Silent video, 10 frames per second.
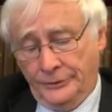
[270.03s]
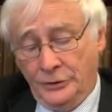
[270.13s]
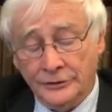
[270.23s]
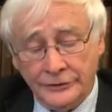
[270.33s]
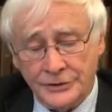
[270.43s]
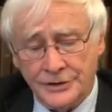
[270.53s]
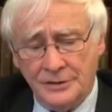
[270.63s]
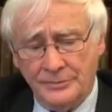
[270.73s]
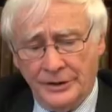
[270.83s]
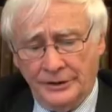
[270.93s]
university
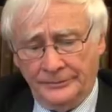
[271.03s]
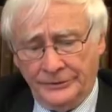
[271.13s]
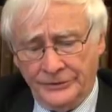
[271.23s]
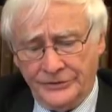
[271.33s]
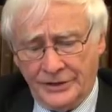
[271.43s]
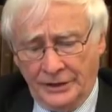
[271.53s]
departments